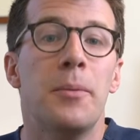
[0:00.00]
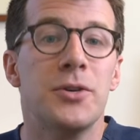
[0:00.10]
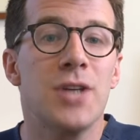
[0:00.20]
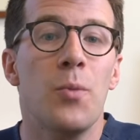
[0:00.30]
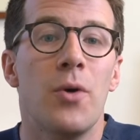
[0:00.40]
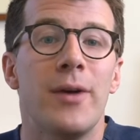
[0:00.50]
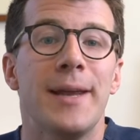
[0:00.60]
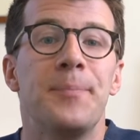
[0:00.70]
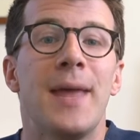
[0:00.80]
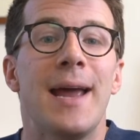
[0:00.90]
But don't worry.
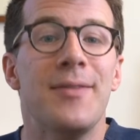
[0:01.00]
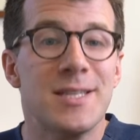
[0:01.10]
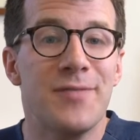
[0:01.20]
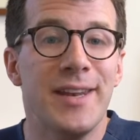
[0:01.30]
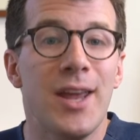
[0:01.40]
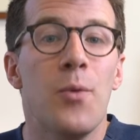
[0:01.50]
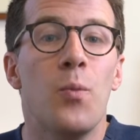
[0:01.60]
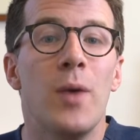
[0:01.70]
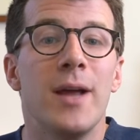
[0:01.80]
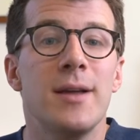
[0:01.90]
In this video,
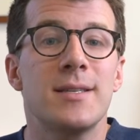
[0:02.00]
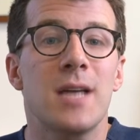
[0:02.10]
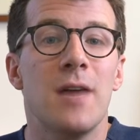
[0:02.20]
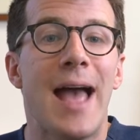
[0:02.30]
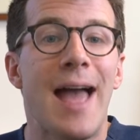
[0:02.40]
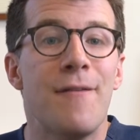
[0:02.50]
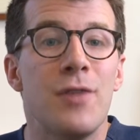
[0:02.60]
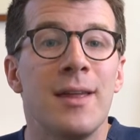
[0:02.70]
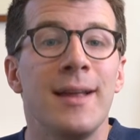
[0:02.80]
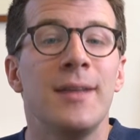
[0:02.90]
we're going to cover
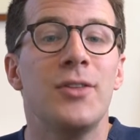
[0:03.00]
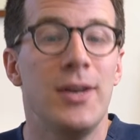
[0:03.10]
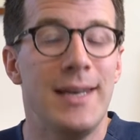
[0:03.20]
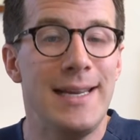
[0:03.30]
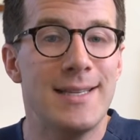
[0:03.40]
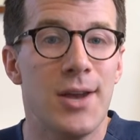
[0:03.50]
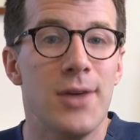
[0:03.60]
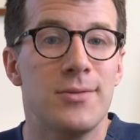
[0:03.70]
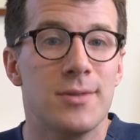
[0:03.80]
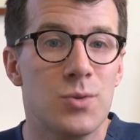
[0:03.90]
everything that you need to know
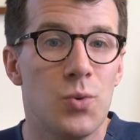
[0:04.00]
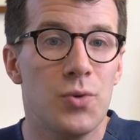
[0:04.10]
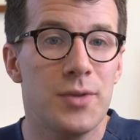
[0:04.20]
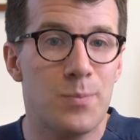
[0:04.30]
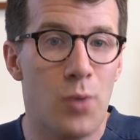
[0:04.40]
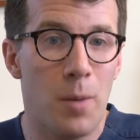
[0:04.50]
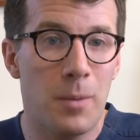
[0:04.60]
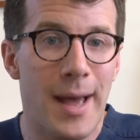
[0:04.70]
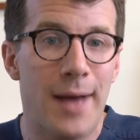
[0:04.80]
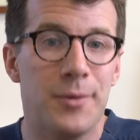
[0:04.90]
to sort this problem
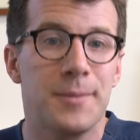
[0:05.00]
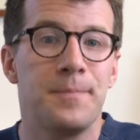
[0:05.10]
out.